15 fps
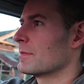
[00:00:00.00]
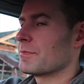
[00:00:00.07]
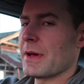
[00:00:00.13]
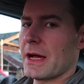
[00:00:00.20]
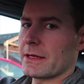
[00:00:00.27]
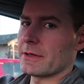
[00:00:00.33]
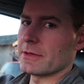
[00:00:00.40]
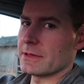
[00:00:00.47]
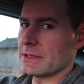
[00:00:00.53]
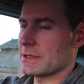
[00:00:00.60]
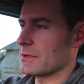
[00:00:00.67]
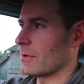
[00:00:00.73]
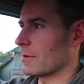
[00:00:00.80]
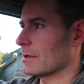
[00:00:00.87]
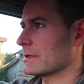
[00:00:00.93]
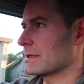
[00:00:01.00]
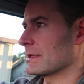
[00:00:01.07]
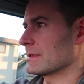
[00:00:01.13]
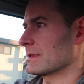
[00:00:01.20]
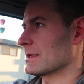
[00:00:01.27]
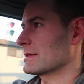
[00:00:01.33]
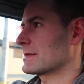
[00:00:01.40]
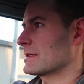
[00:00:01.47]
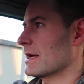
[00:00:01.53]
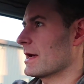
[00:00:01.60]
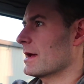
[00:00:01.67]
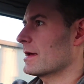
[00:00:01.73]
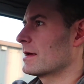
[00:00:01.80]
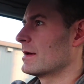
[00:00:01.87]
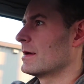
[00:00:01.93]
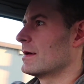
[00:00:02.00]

back on this horse, as I say.